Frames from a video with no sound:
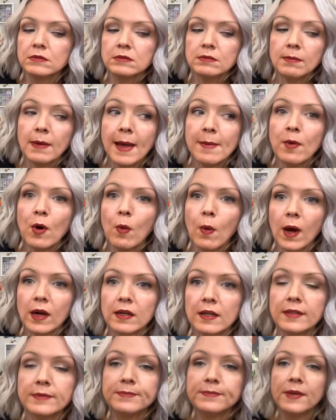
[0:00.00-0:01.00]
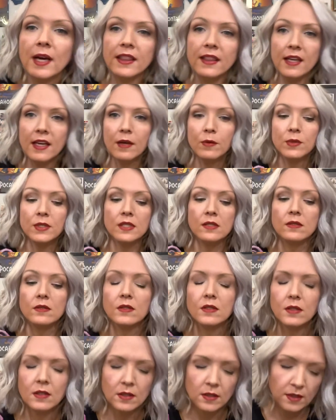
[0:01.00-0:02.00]
my Moana. I think I was
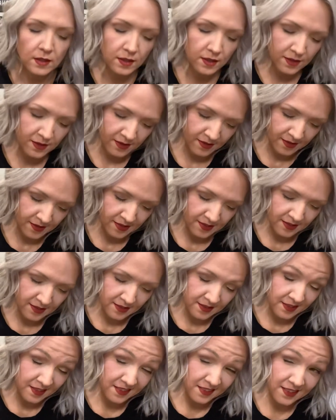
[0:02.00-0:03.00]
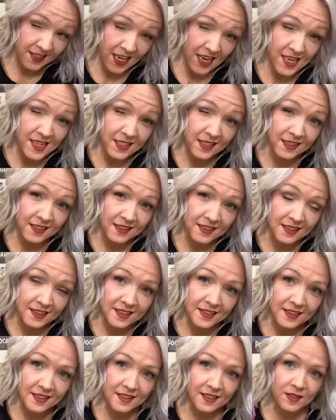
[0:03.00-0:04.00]
8
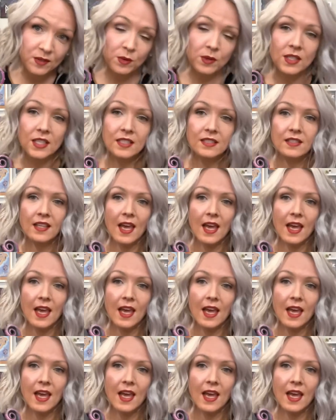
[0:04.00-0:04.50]
when this